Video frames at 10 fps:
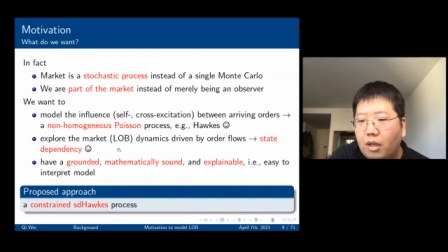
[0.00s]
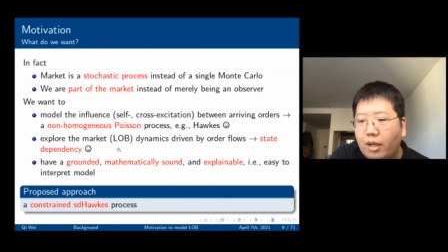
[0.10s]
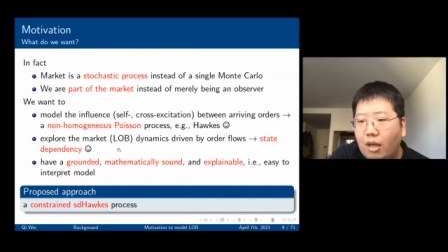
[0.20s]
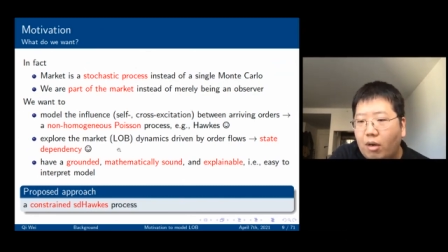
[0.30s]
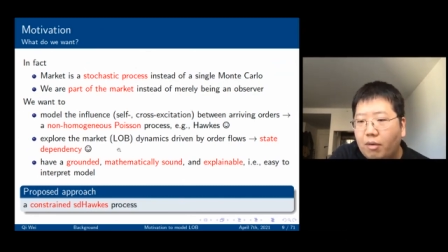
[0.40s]

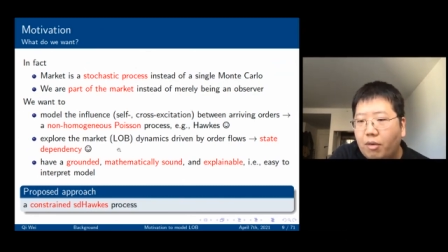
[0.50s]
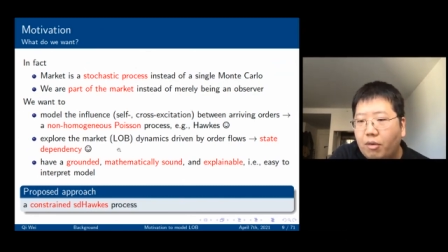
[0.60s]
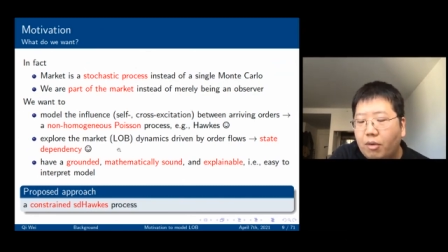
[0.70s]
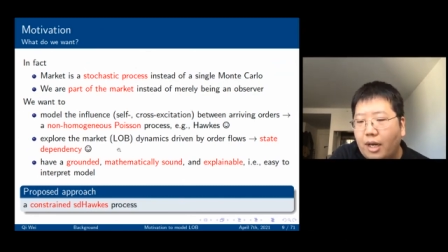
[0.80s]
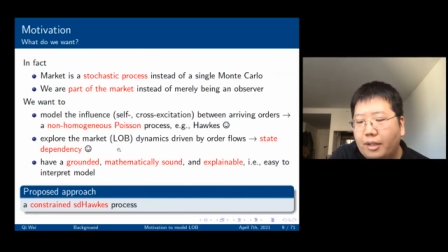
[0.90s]
Yao,
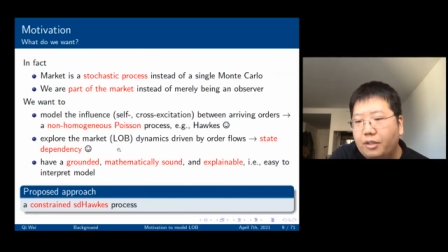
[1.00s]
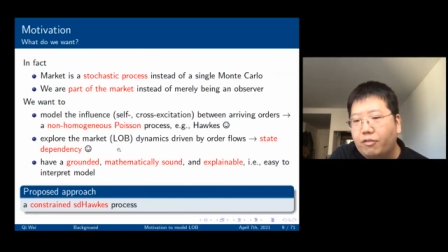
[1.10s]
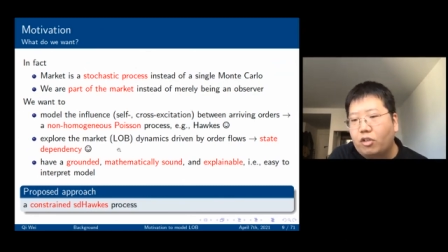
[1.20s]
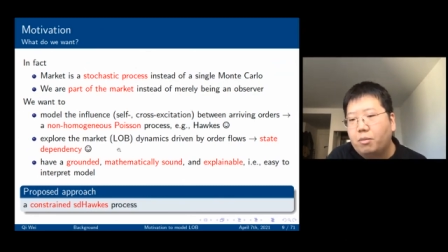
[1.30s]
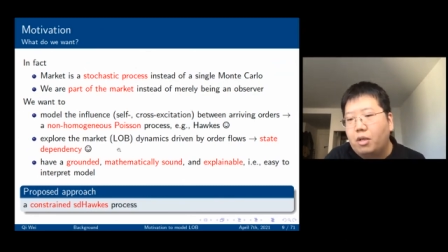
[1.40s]
you collected
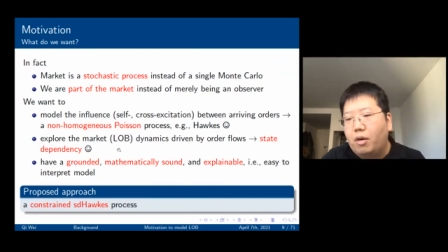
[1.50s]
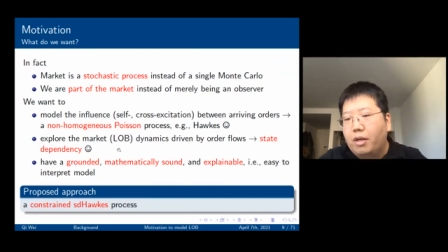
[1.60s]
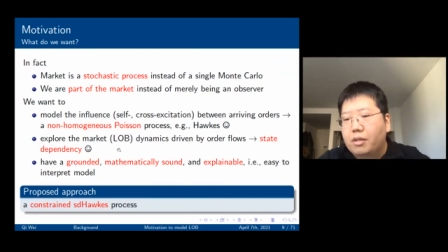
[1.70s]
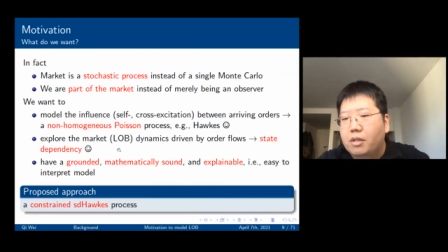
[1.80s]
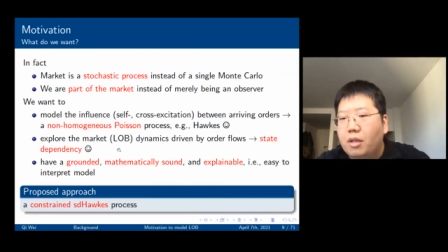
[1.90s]
from the
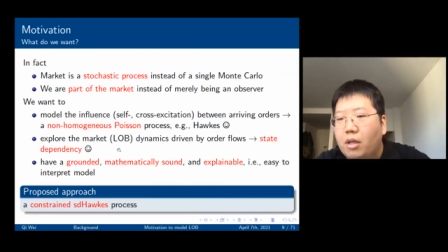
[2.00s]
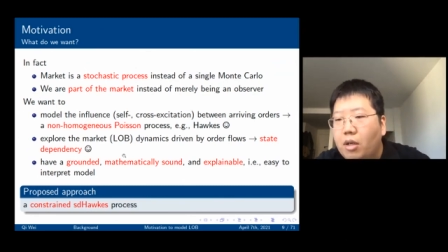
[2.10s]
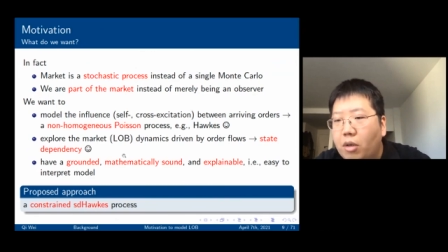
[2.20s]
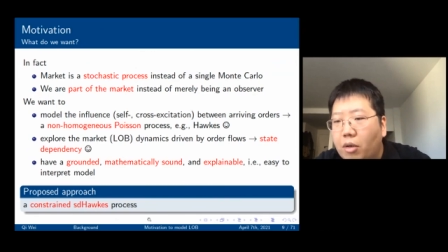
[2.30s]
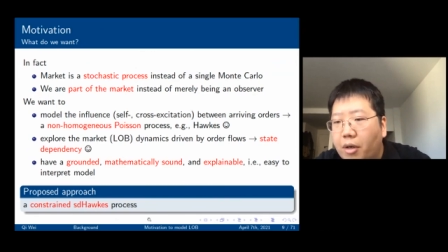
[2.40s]
audience,
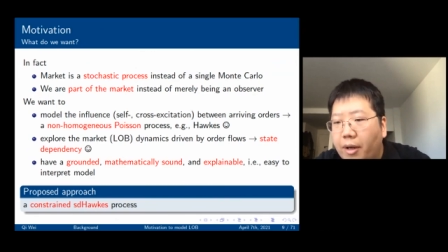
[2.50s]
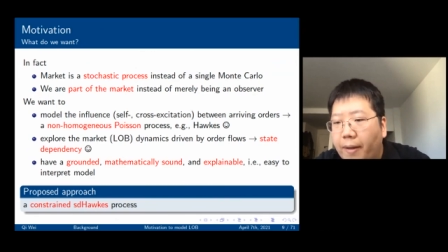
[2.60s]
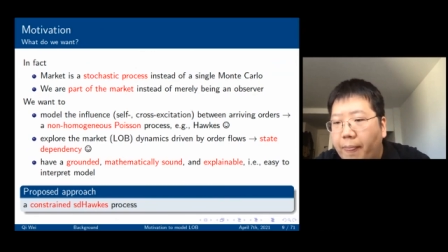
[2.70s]
or?